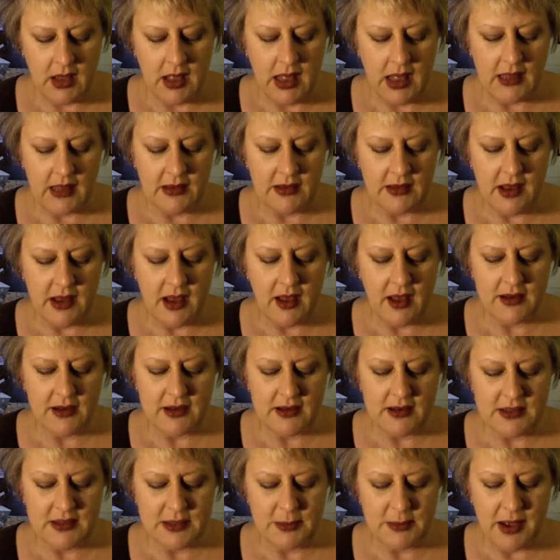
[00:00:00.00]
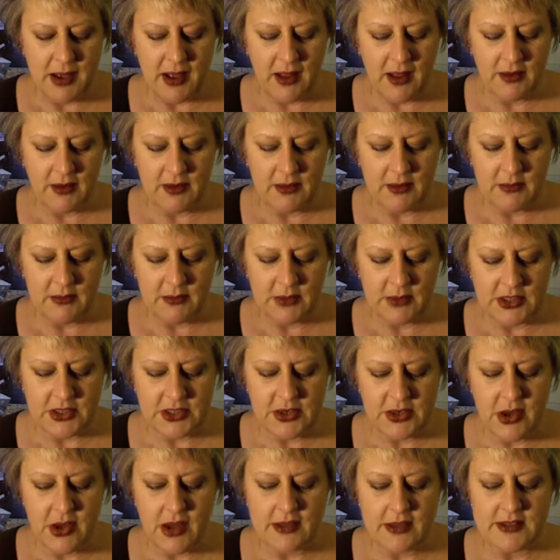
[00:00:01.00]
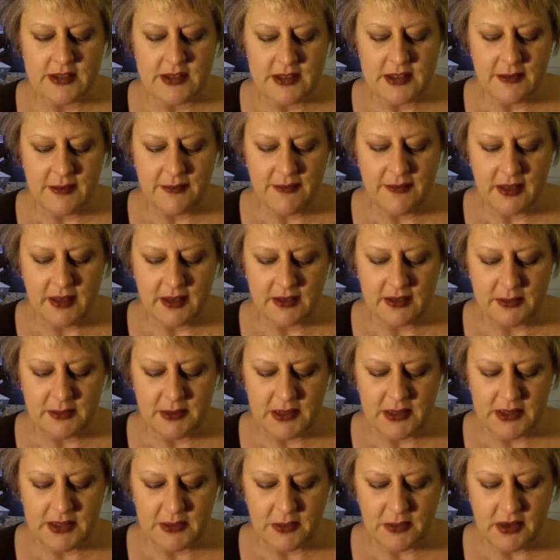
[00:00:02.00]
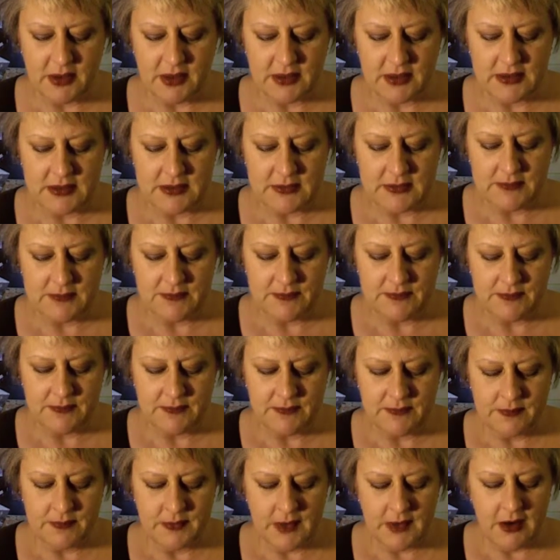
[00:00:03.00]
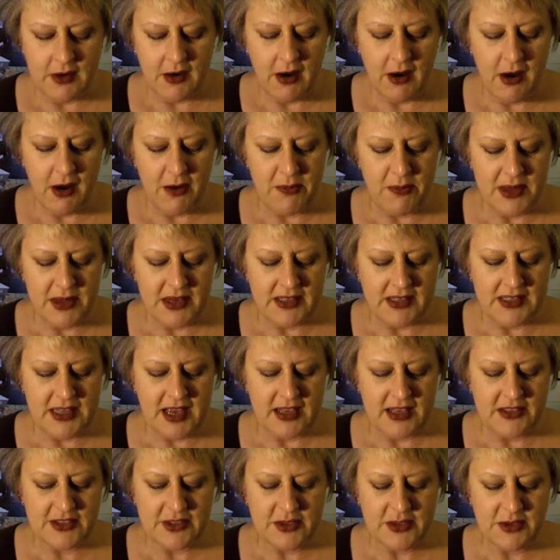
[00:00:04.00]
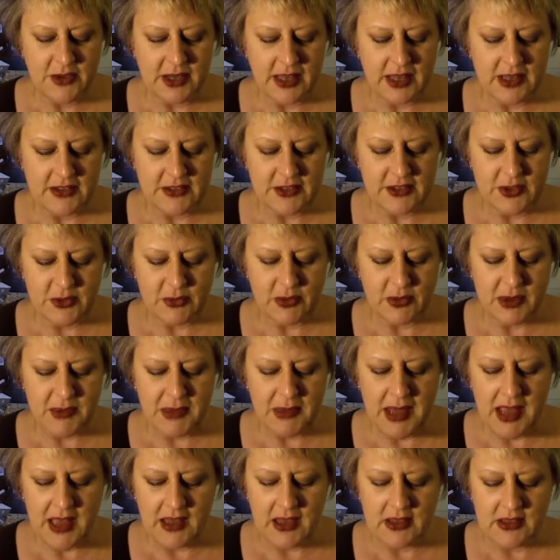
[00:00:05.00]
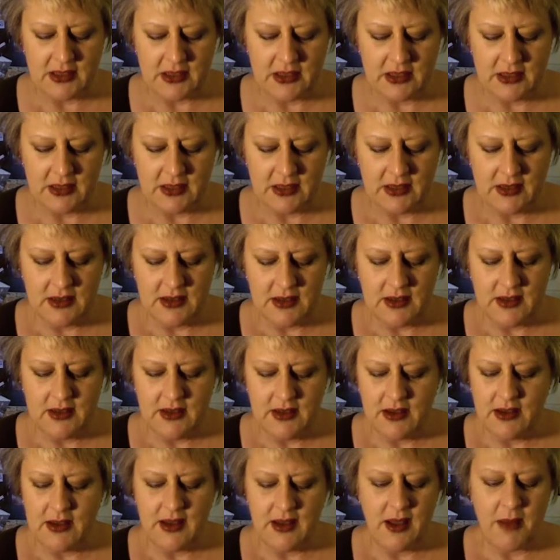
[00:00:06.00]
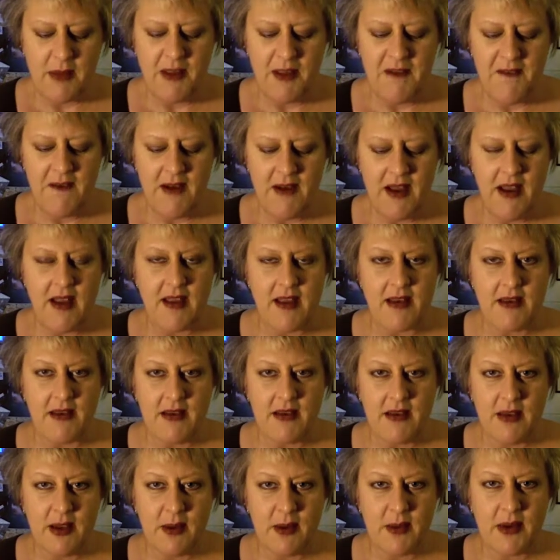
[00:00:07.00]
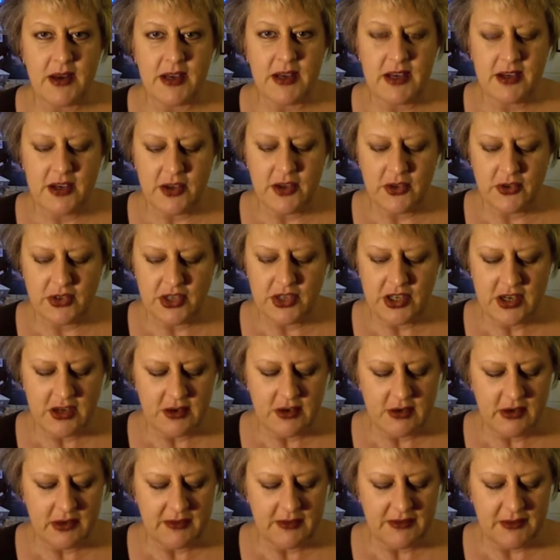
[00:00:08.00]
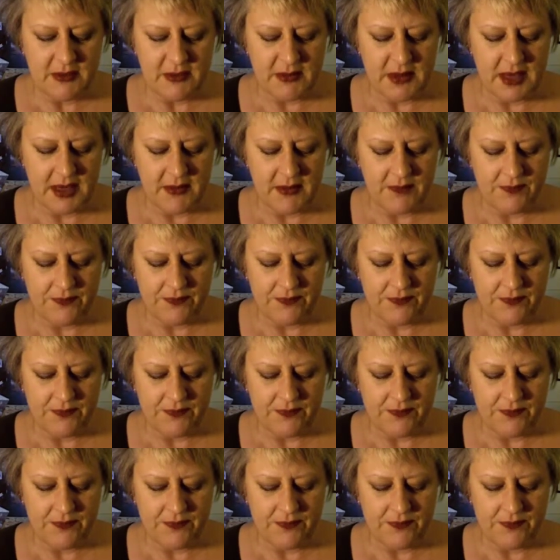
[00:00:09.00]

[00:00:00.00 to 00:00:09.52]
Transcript: Ella nodded and smiled, but she knew how stiff the expression was. Her heart beat a tattoo against her rib cage. I'll be fine. I want to hear you cheering for me.